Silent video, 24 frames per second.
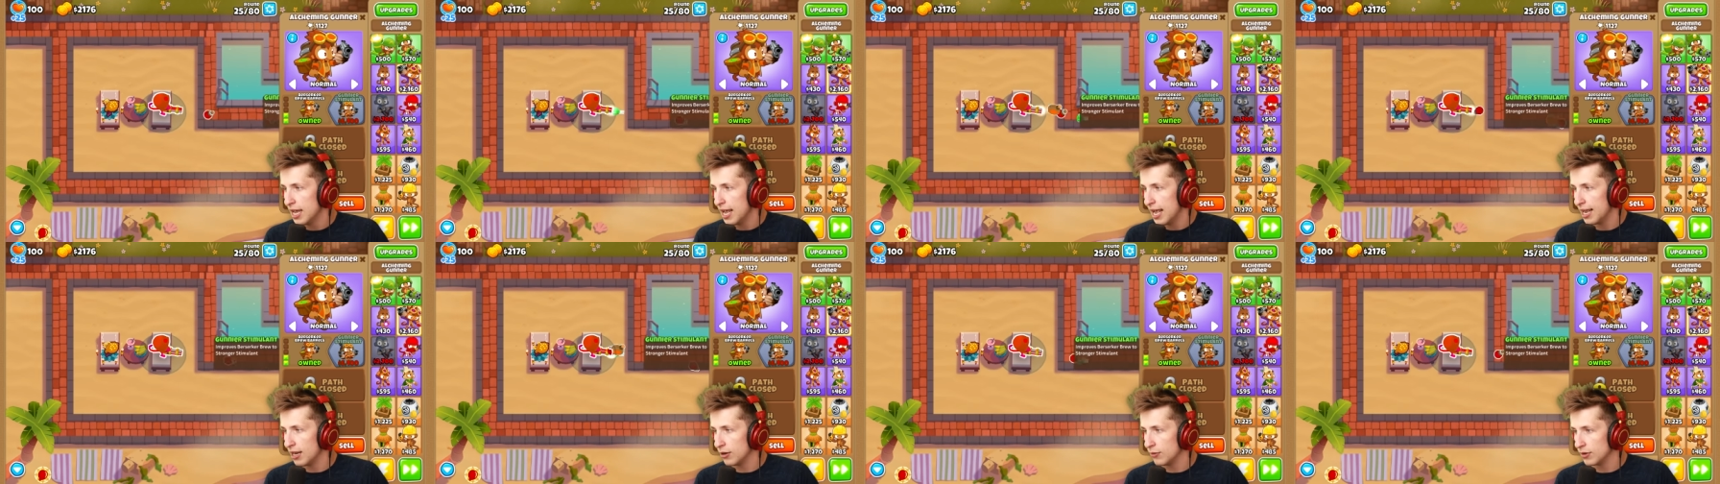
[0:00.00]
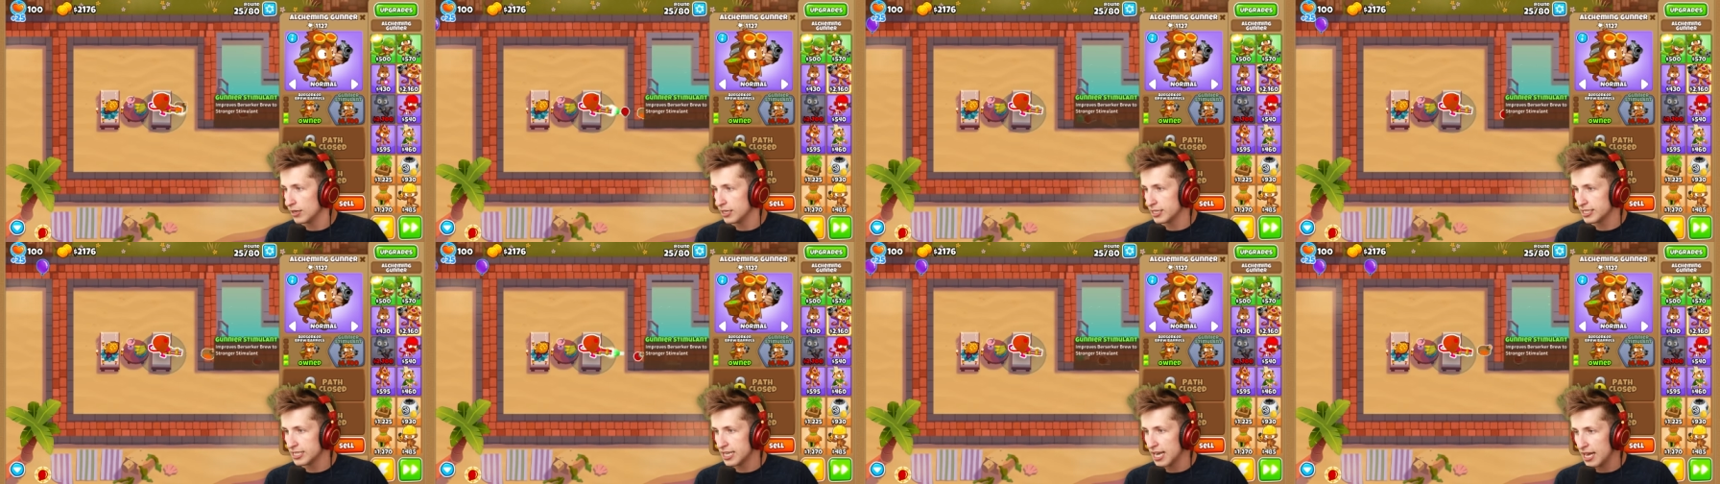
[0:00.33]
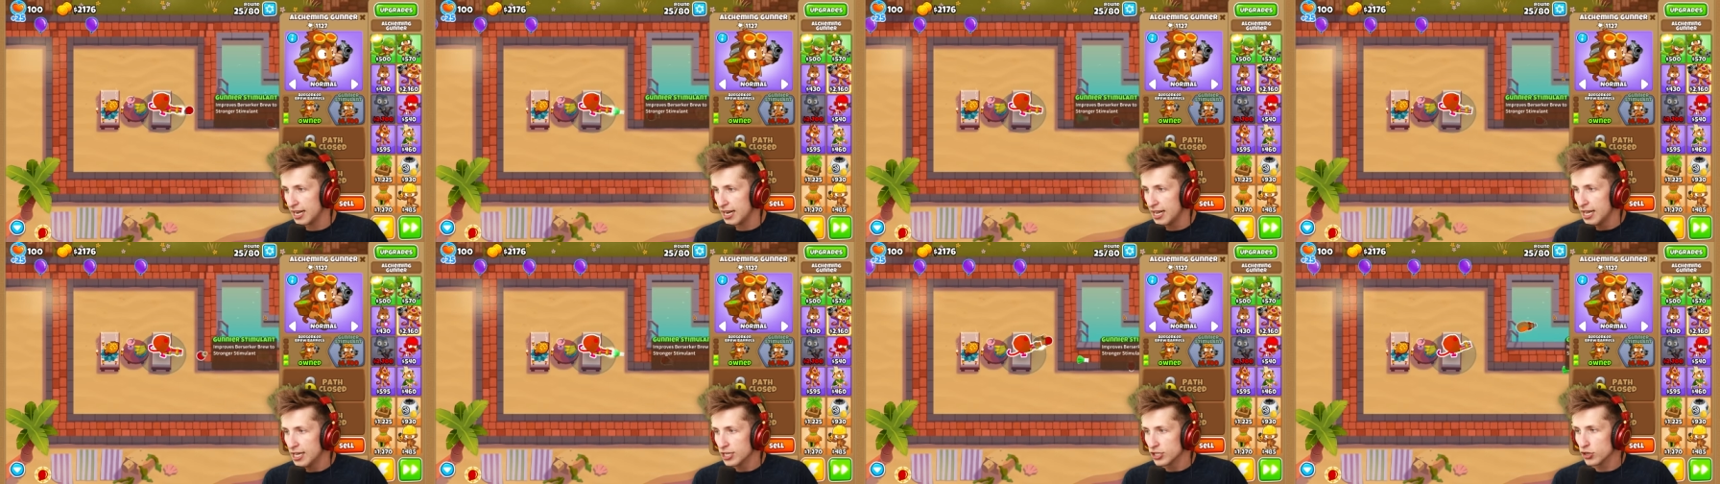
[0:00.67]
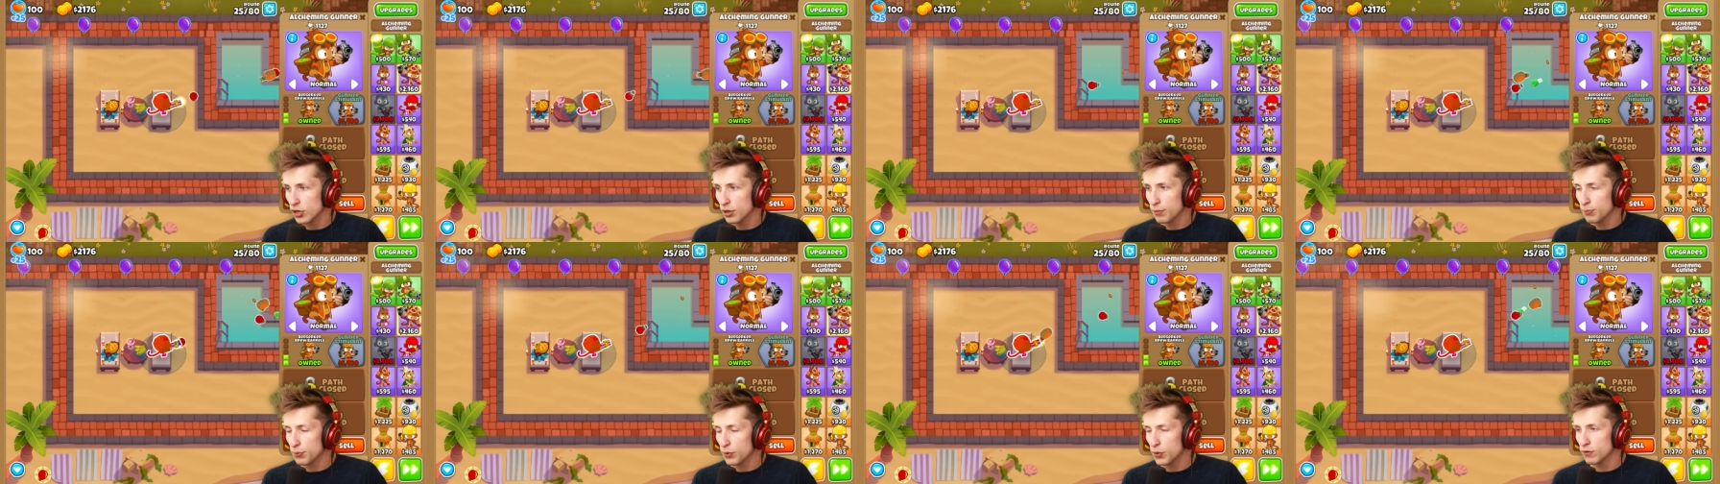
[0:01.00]
And what is that?
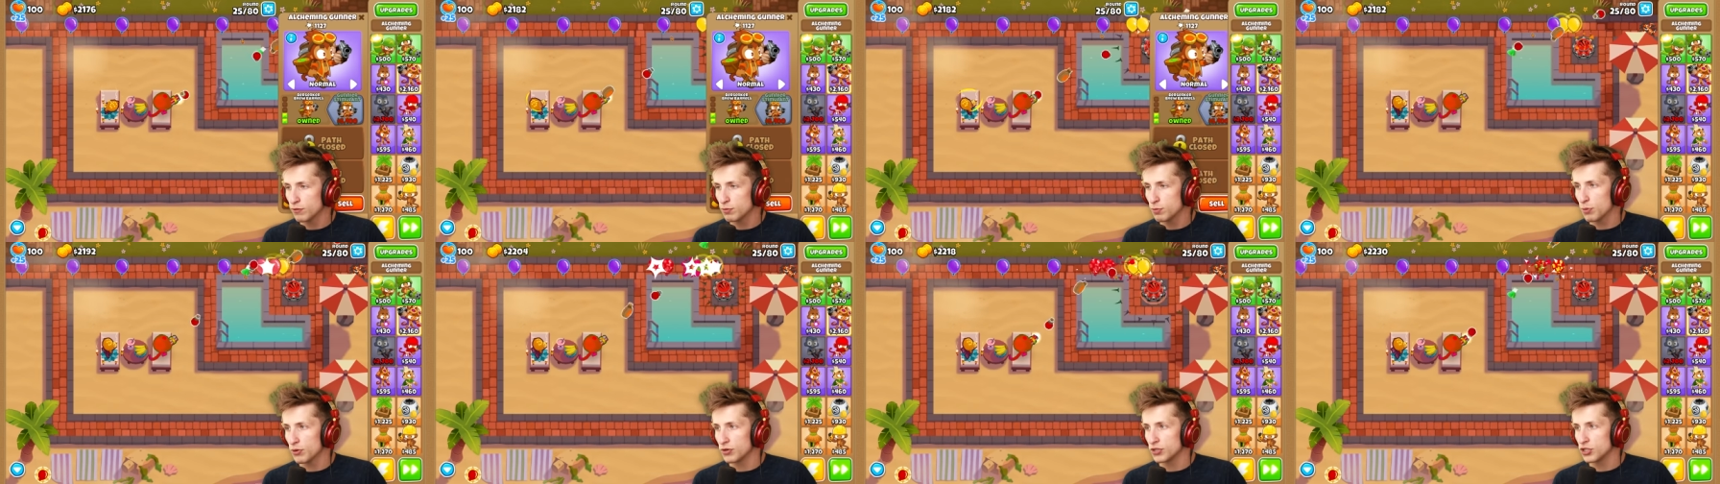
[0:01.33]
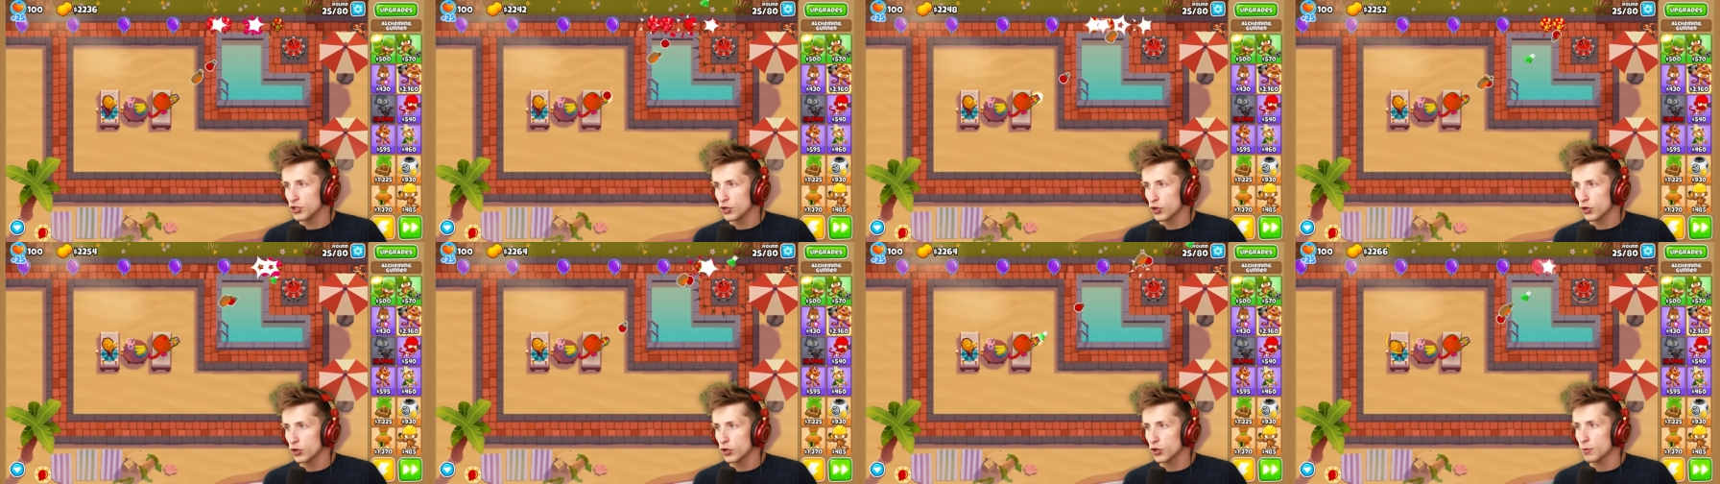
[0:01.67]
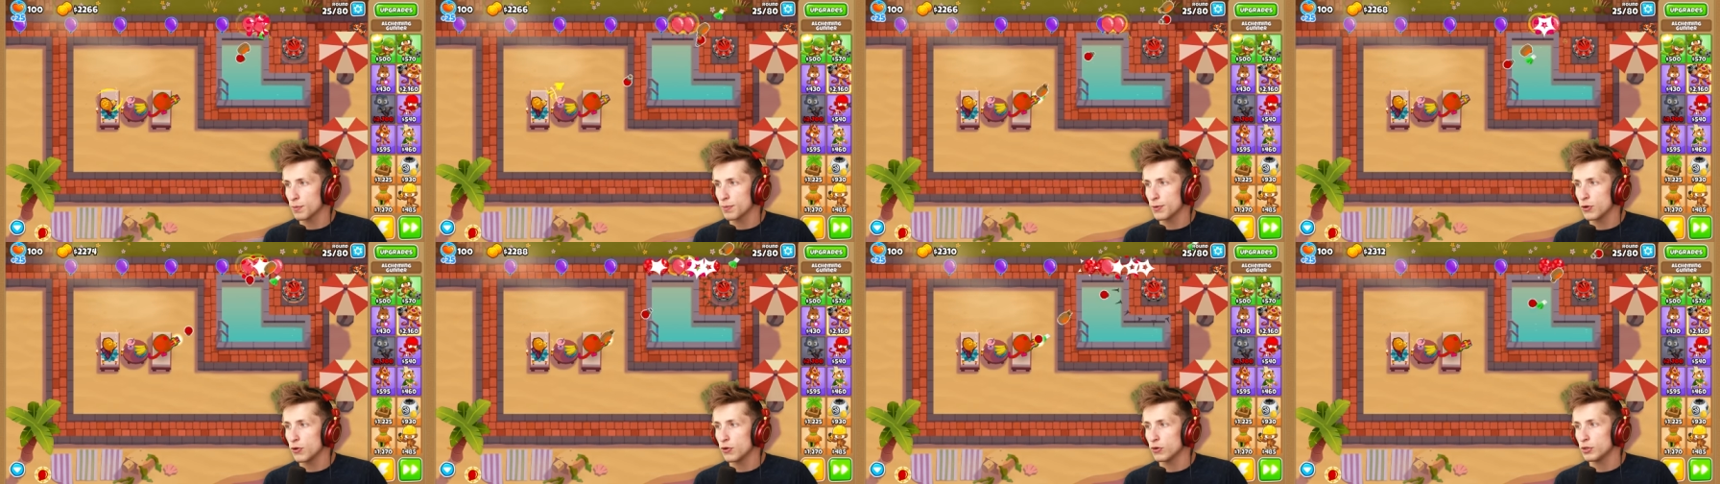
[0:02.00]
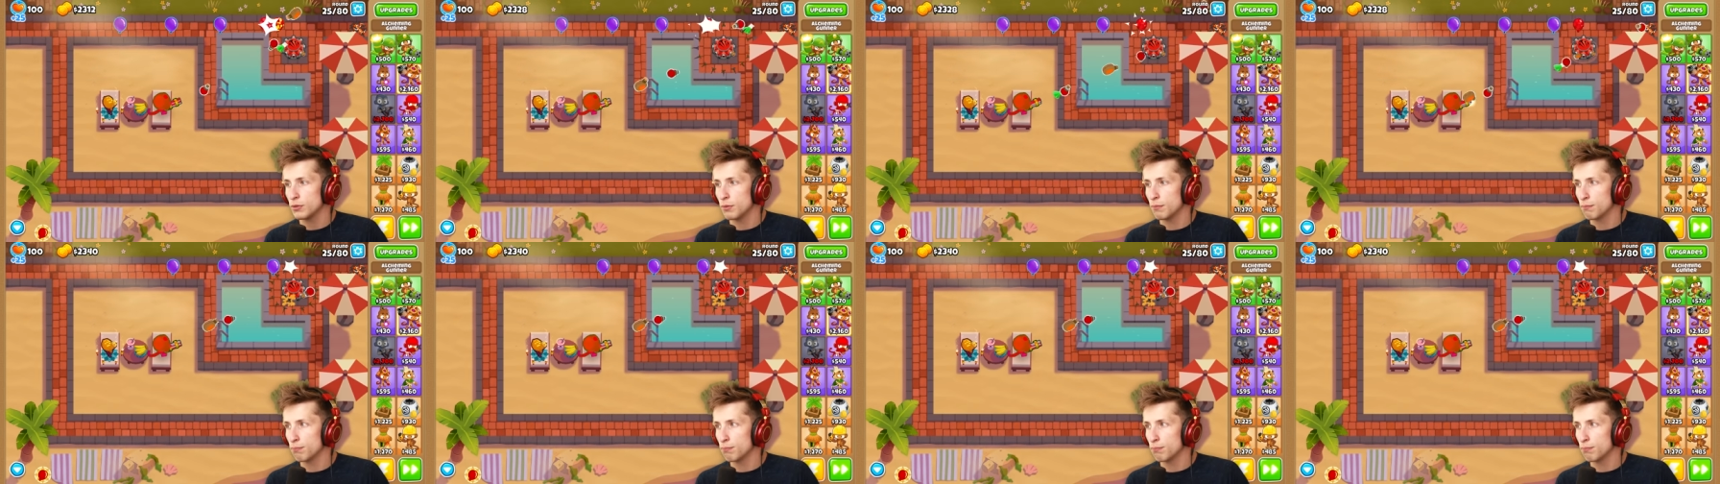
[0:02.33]
So improved Berserker Brew,